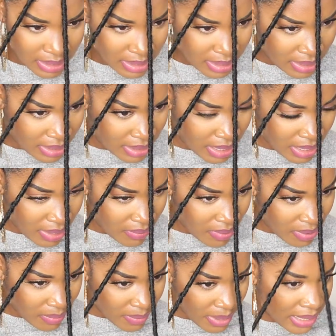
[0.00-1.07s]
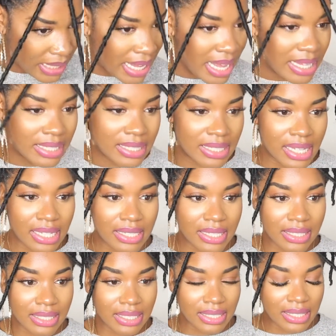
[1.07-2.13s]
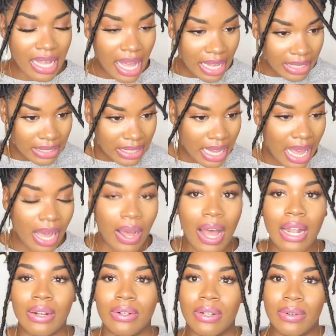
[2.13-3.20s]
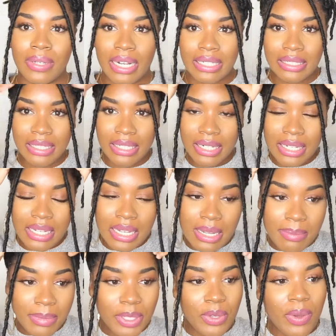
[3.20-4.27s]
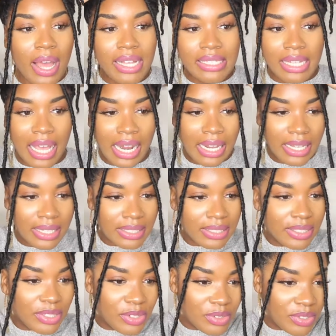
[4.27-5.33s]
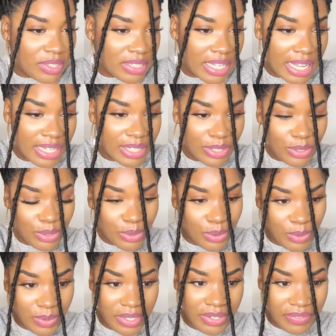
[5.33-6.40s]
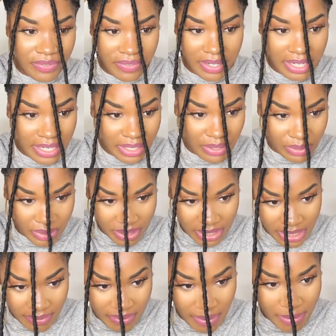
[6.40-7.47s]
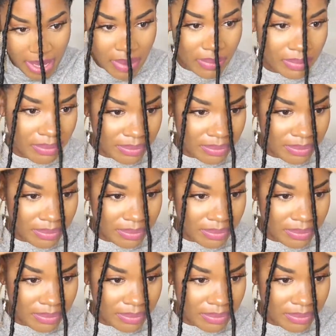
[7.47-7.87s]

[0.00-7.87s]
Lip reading: Is that the wrong one? Yes, I took the sides out. I don't know what I did, but you guys get it. You just take the two in the front and you just leave them out.